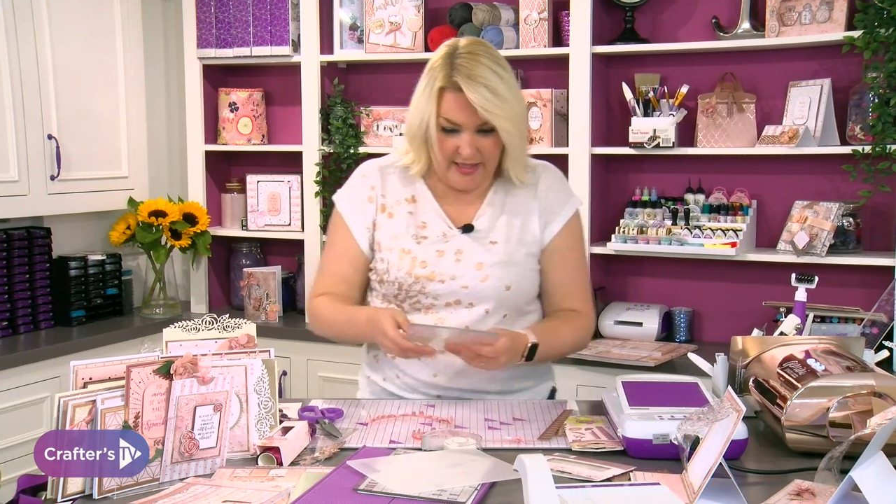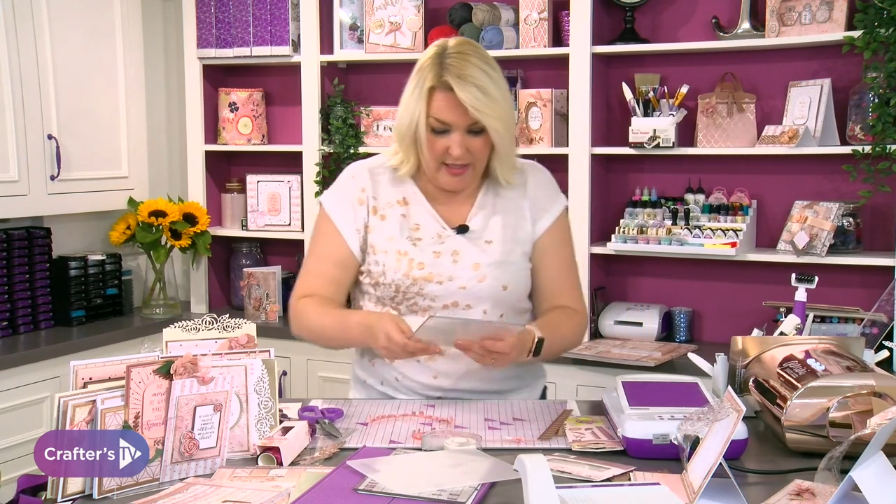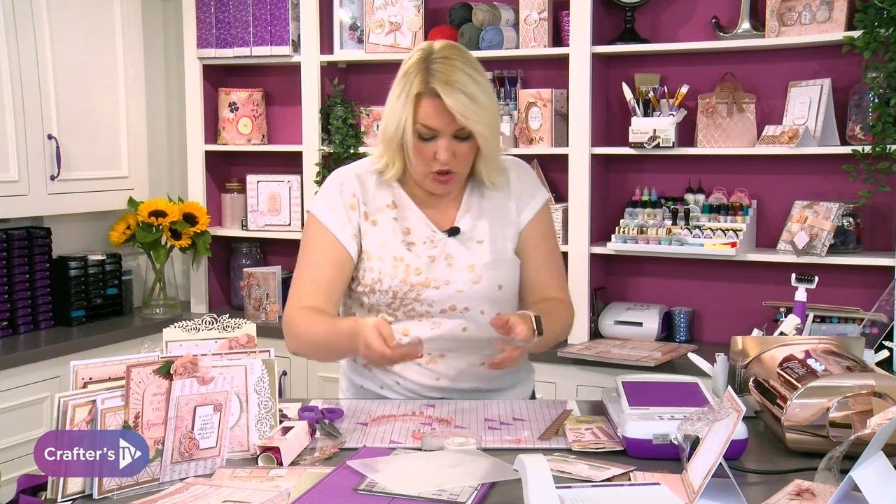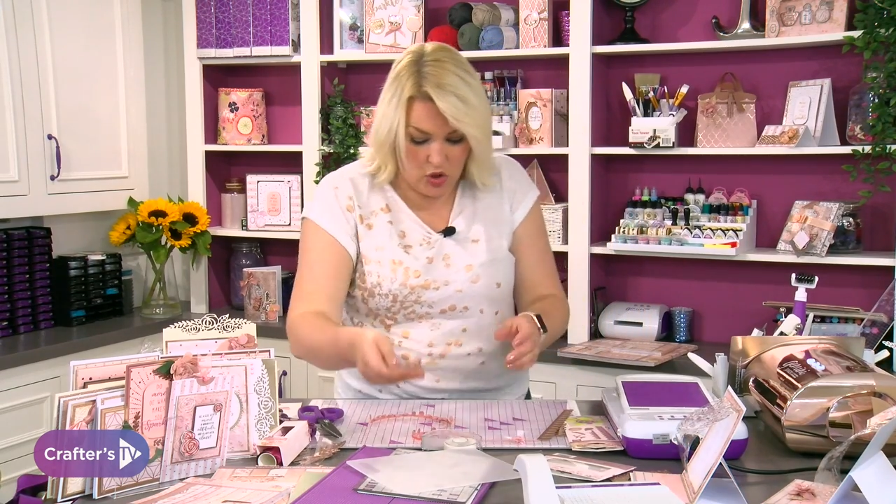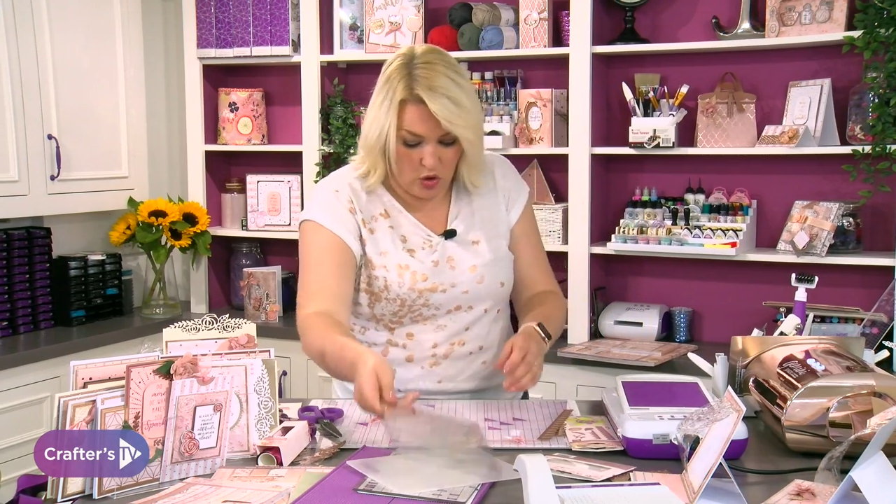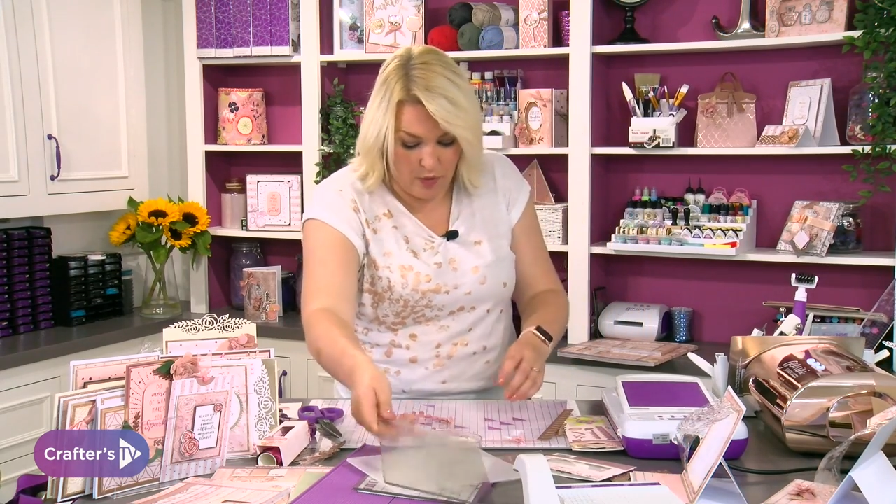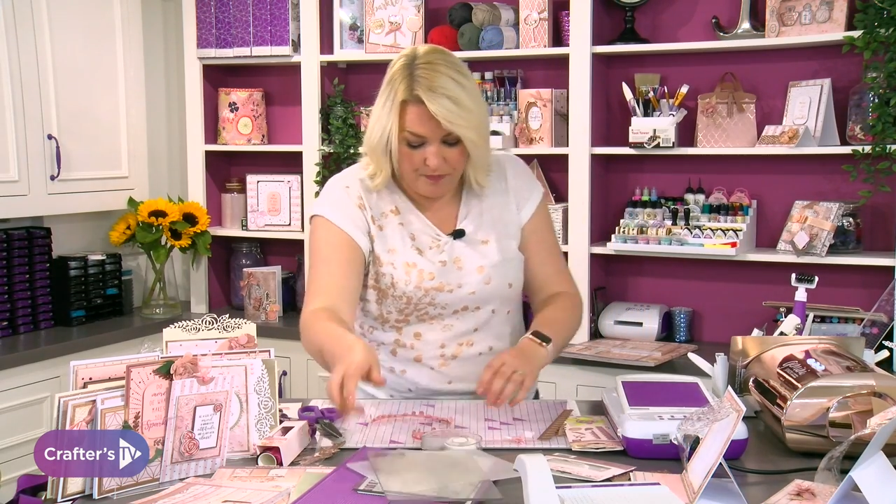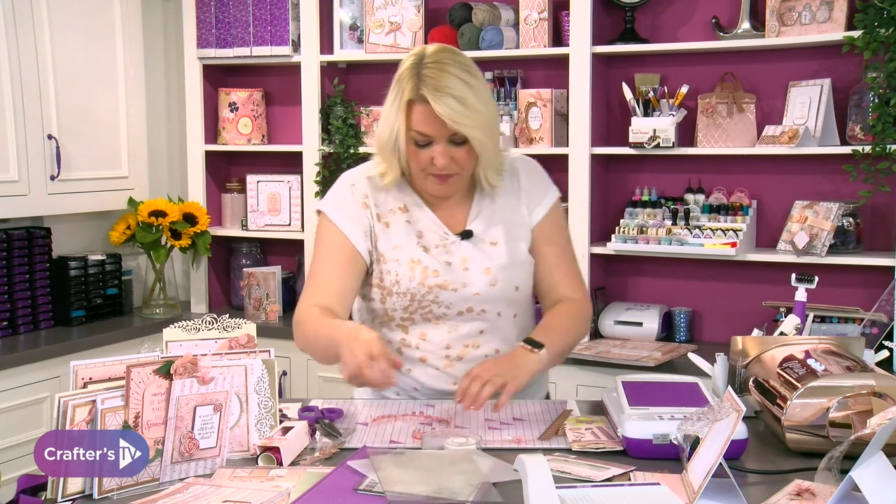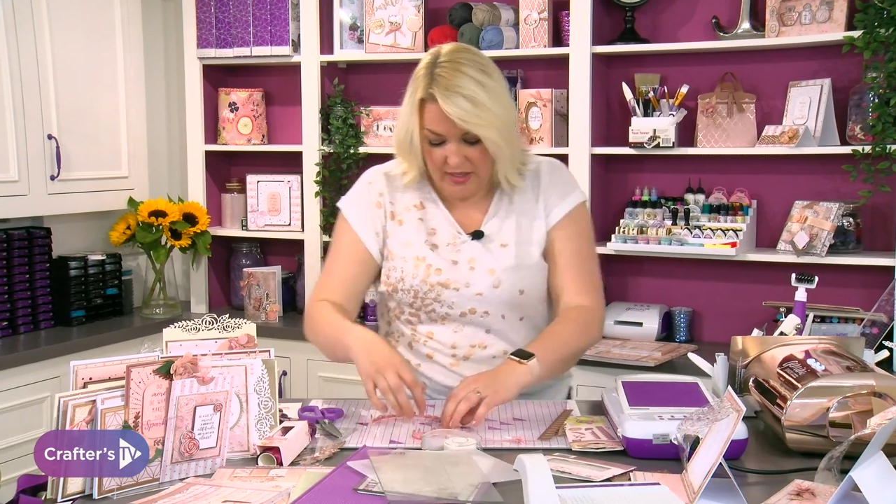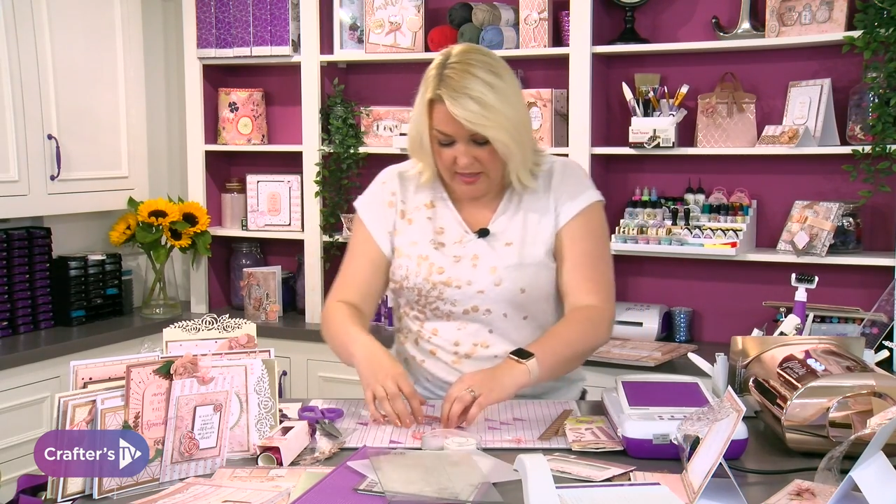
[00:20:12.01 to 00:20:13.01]
so
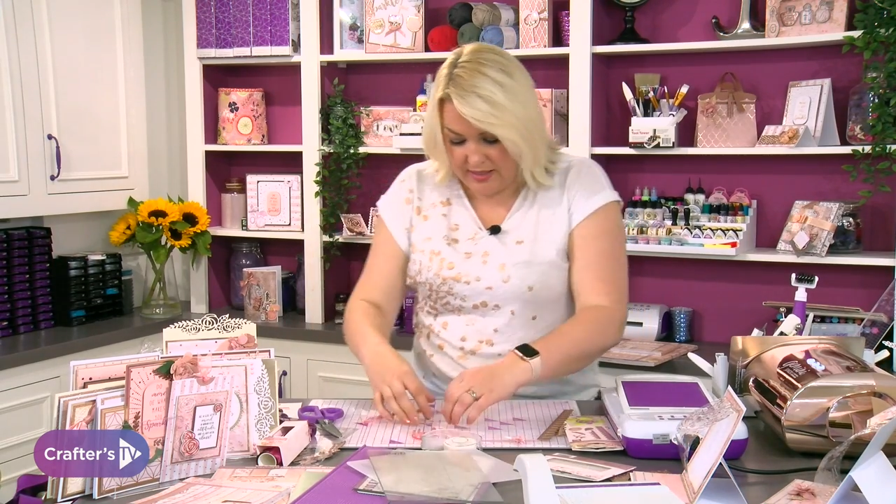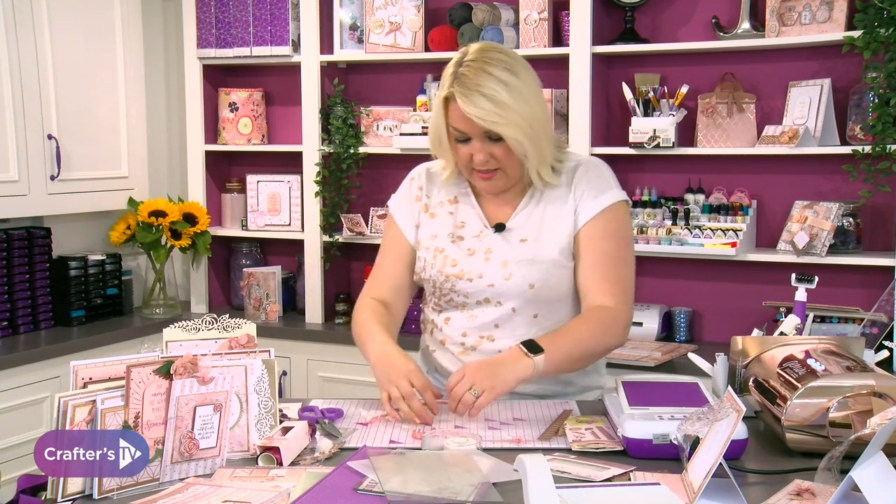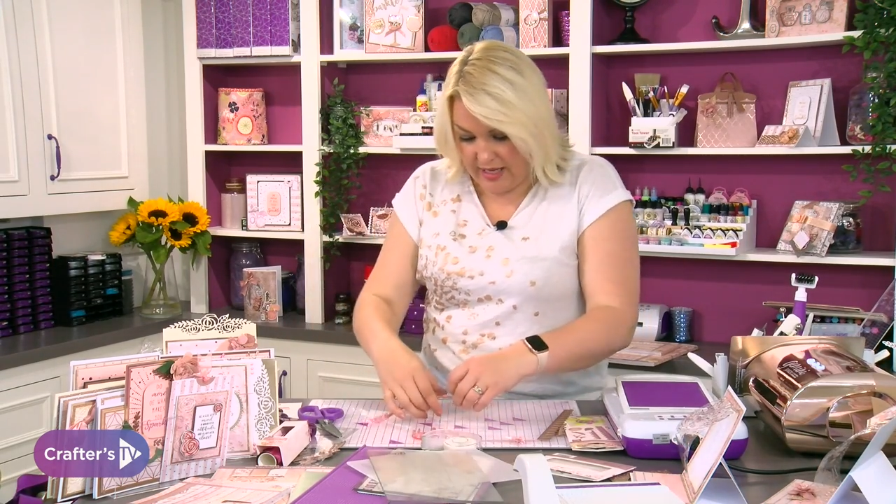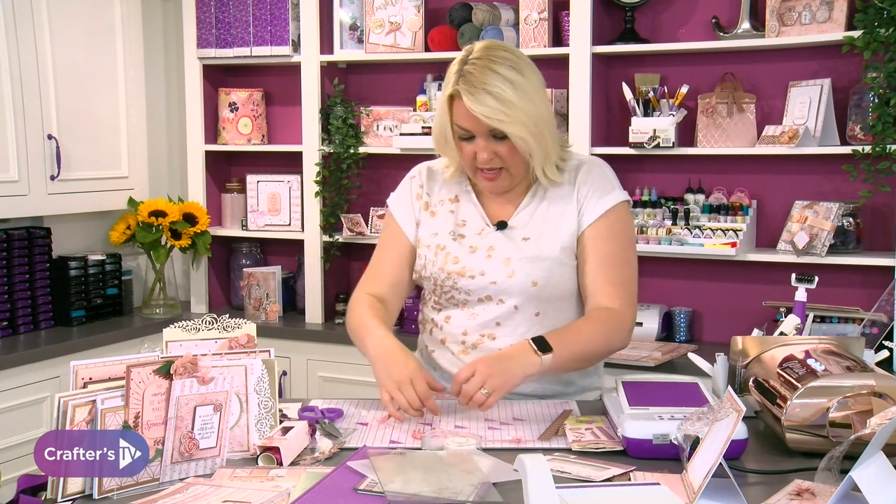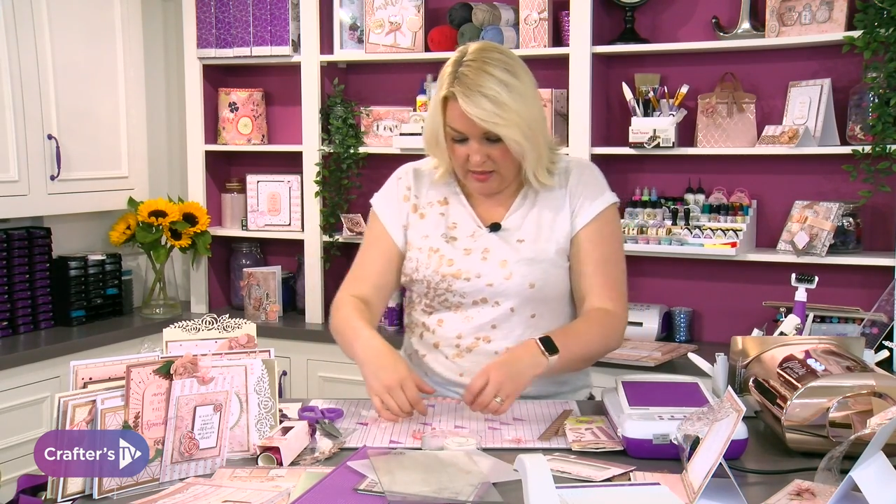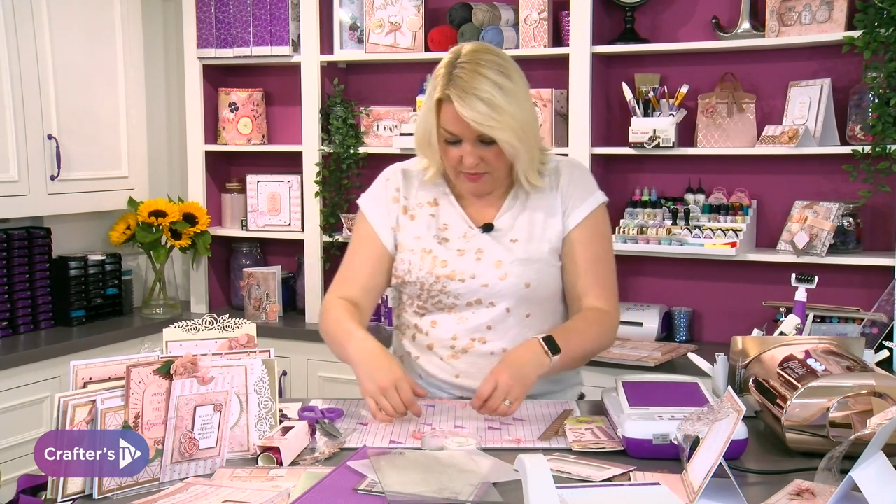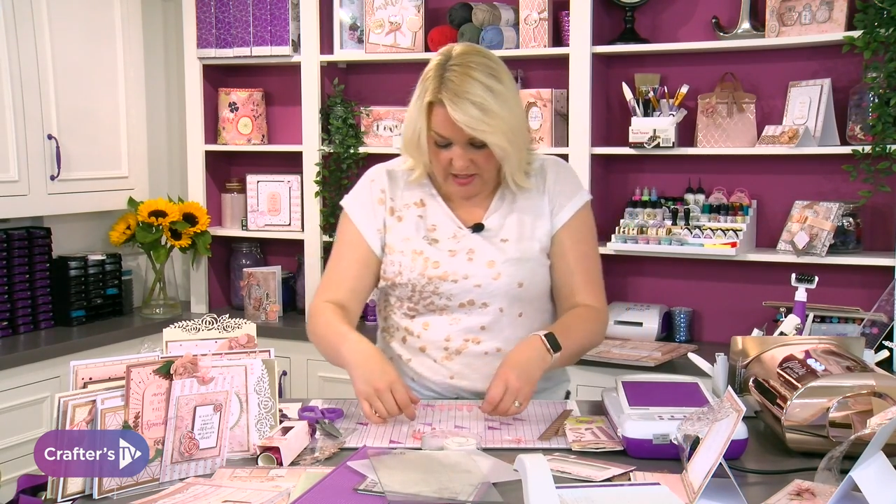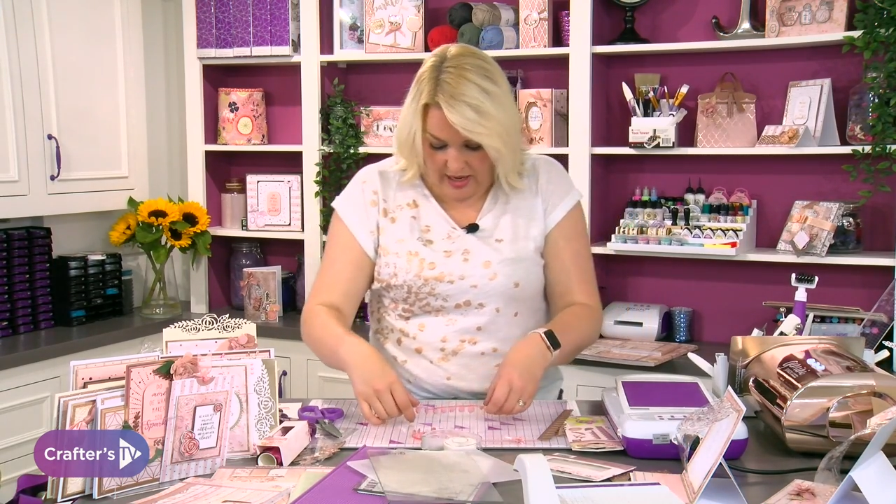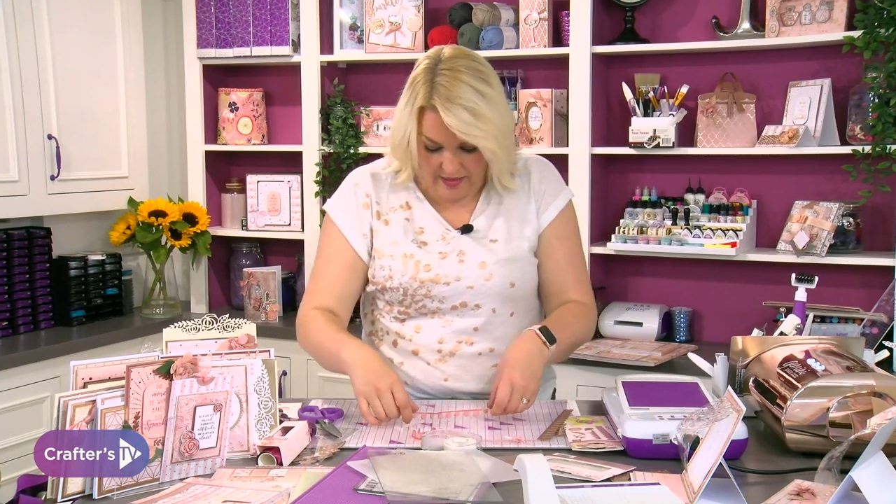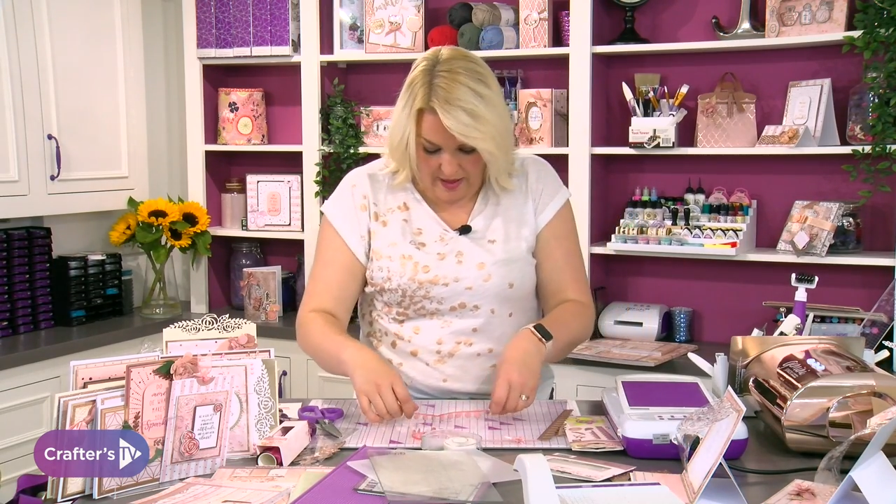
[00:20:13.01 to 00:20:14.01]
sticking them
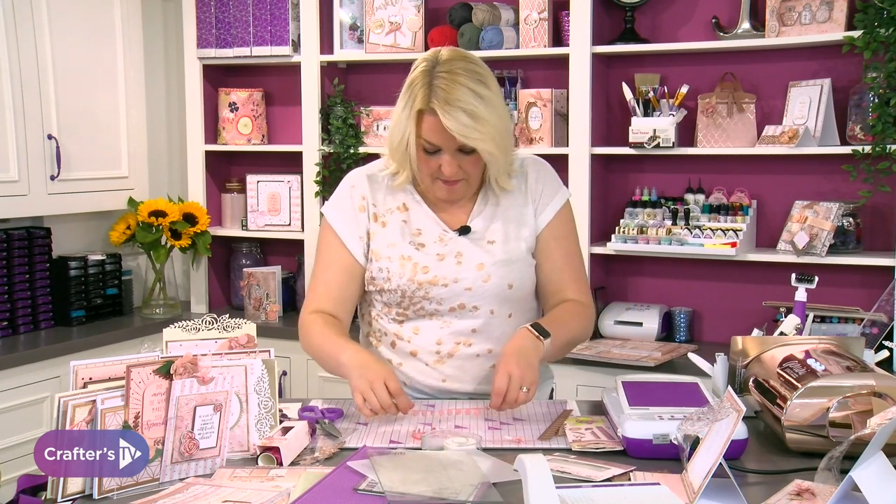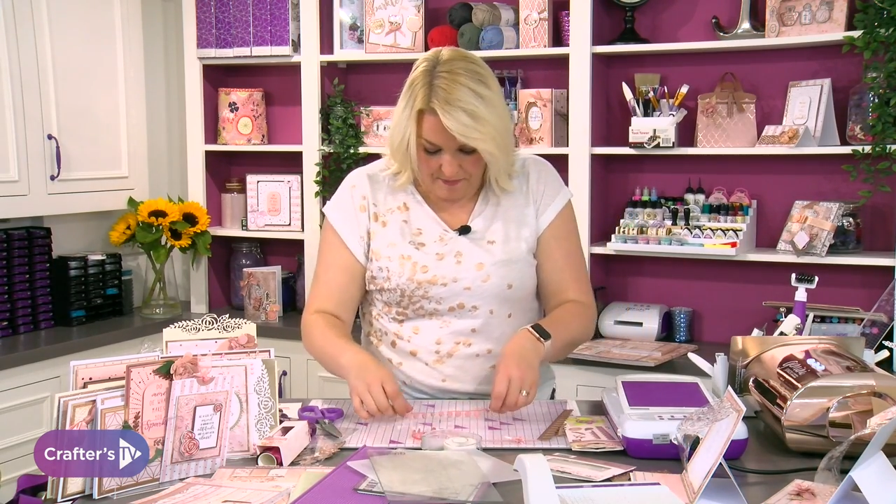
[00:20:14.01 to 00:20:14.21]
together.